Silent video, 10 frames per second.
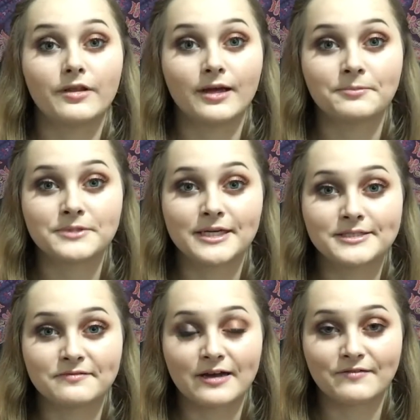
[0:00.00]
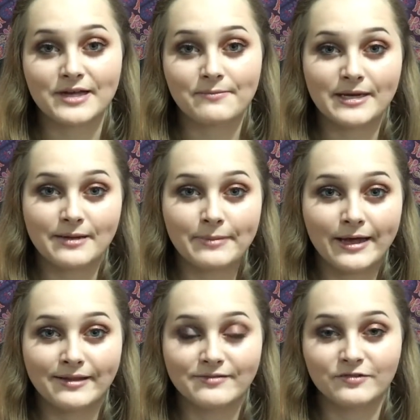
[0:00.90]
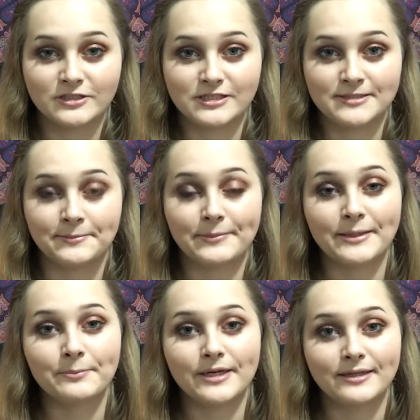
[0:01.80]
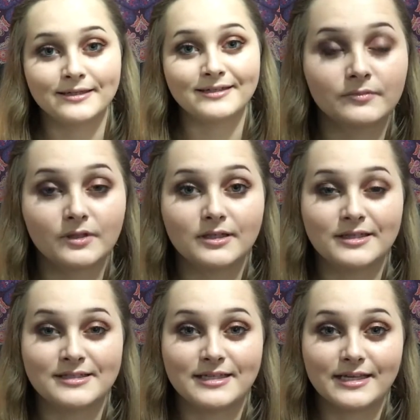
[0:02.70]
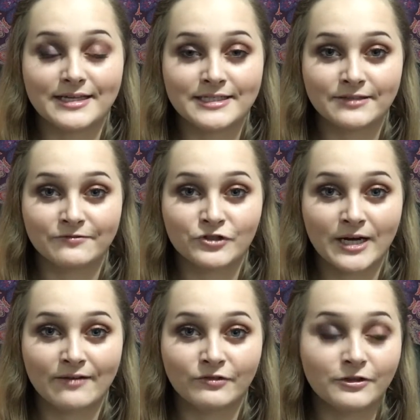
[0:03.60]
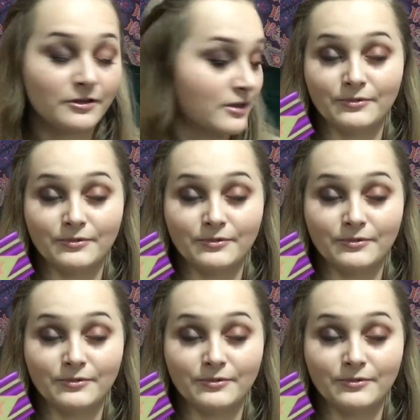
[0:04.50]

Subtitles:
of the upsides of having a mini palette versus a big palette is the ease of travel.